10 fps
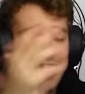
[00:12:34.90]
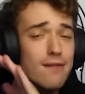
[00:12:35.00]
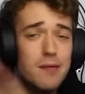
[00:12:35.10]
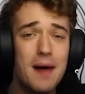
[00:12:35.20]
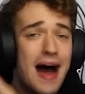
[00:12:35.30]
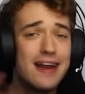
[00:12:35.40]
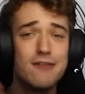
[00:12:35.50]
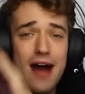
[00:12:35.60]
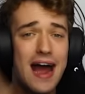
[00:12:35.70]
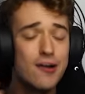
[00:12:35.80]
everybody.
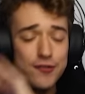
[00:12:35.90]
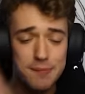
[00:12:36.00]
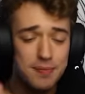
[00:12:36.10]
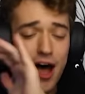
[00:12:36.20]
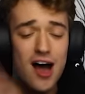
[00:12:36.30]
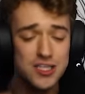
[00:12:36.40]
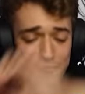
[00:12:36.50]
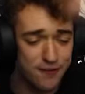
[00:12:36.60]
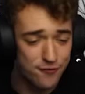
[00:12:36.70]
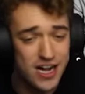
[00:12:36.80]
Round of
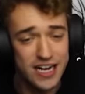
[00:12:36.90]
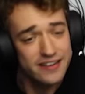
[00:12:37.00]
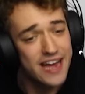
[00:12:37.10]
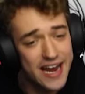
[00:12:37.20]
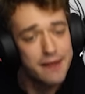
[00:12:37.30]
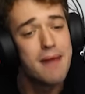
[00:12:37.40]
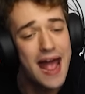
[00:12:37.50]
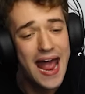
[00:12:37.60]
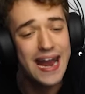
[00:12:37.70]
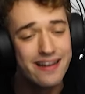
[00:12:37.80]
applause. We freaking did it,
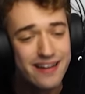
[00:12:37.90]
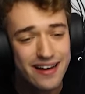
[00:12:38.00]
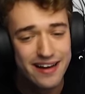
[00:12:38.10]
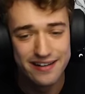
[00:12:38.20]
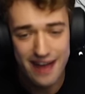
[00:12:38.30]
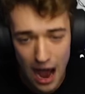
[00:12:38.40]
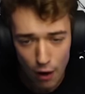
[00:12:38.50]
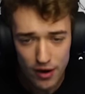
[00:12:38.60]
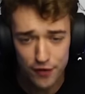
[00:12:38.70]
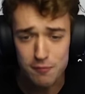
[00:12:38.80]
man.
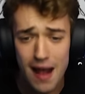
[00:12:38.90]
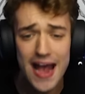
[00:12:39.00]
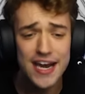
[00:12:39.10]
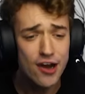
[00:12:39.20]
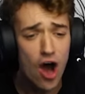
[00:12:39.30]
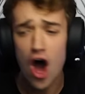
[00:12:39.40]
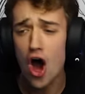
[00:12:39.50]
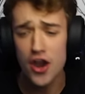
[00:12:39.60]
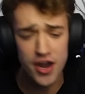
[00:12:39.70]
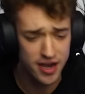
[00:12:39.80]
Now we've made it
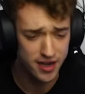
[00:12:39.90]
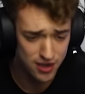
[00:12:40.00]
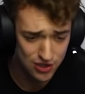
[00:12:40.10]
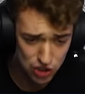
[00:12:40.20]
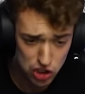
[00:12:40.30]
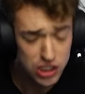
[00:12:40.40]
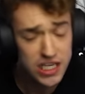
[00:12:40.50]
on to